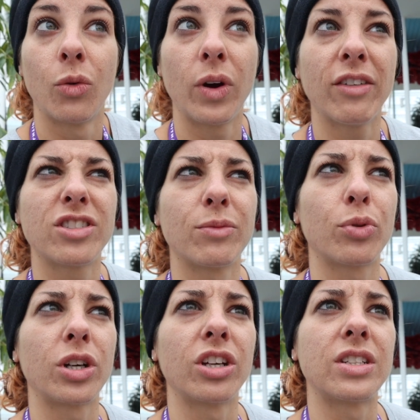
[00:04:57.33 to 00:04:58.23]
We have some
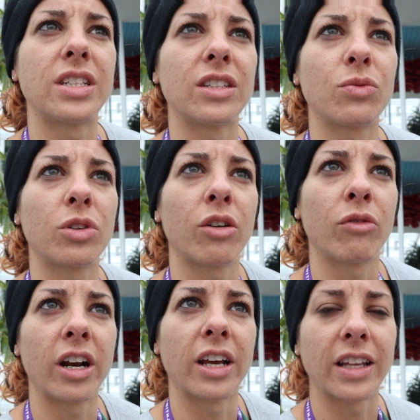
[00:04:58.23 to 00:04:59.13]
pretty good seats. We're not
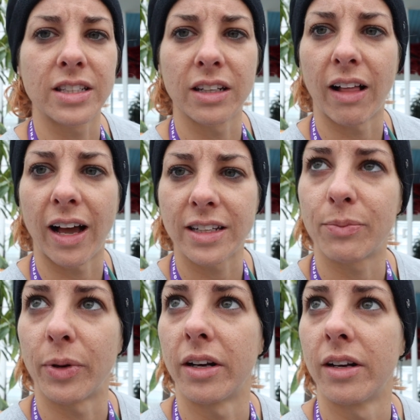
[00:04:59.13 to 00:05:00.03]
right against the glass,
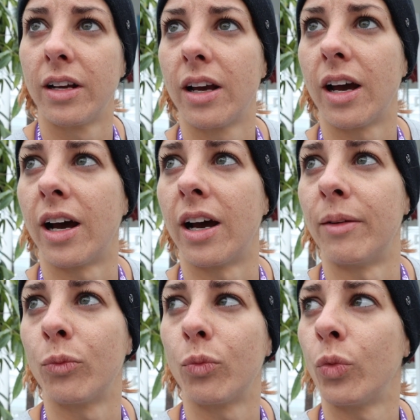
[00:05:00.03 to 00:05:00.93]
but um,